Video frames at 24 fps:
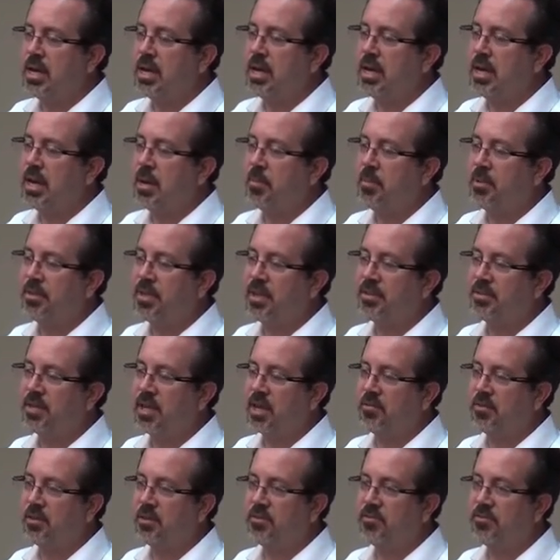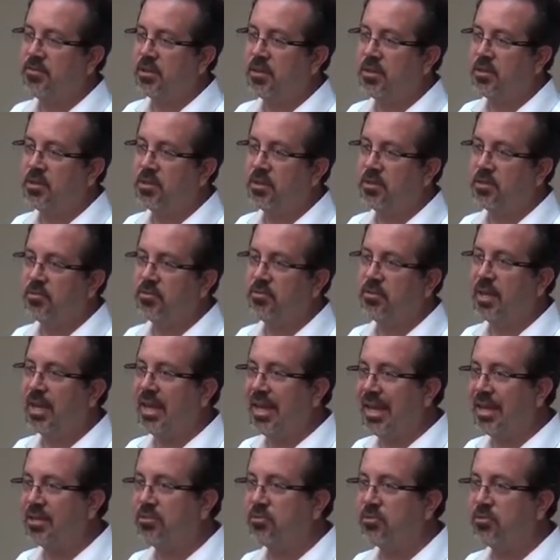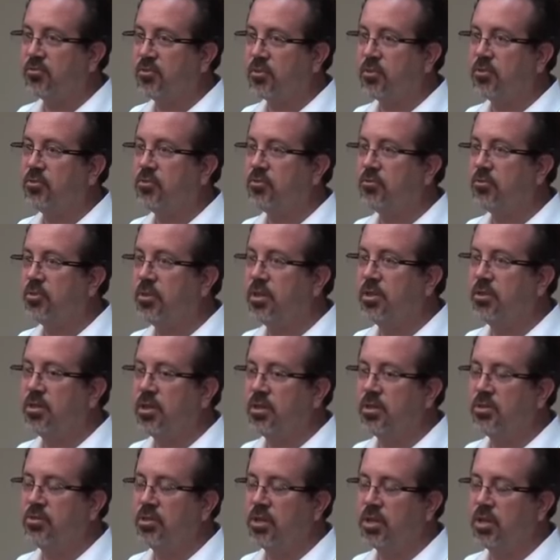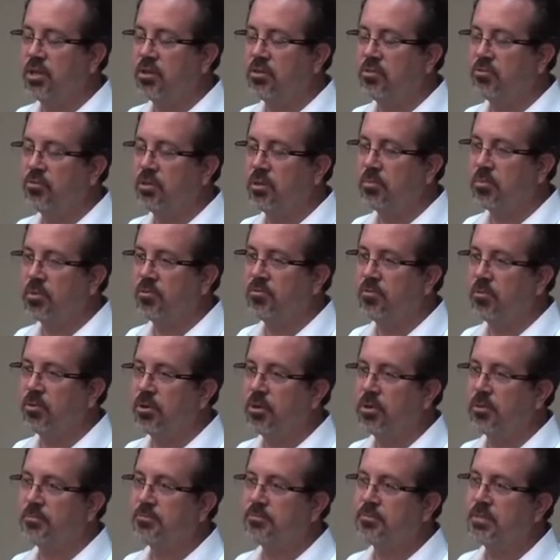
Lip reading: And that's kind of a definitive answer for initiating treatment for you.